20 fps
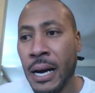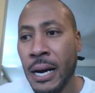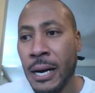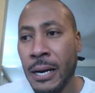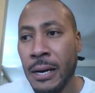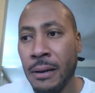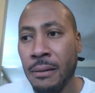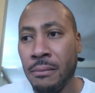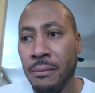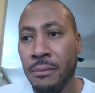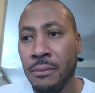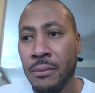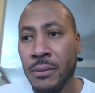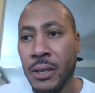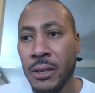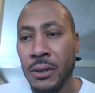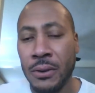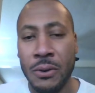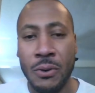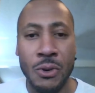
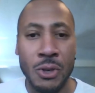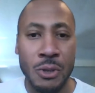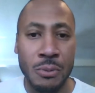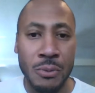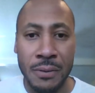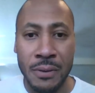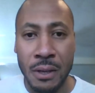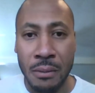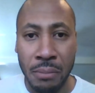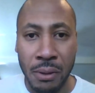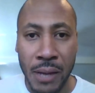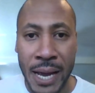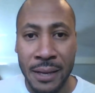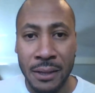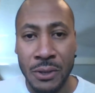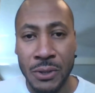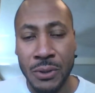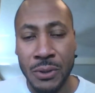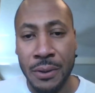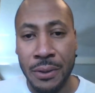And of course, moving The
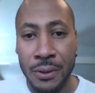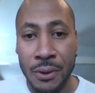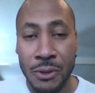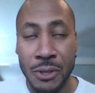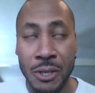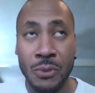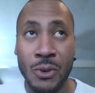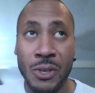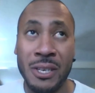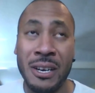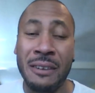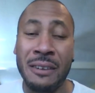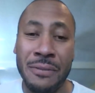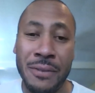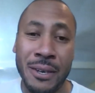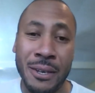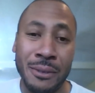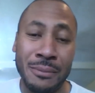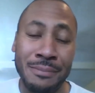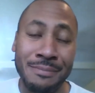Blacklist on Thursday, which I
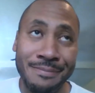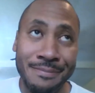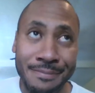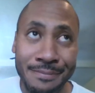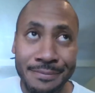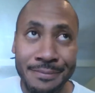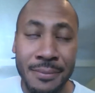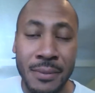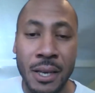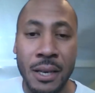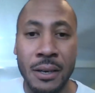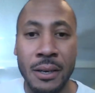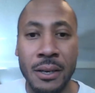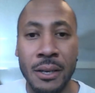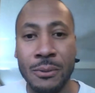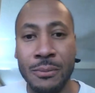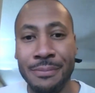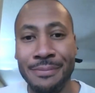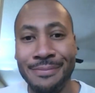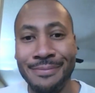felt, you
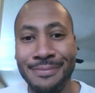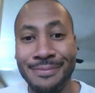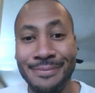know,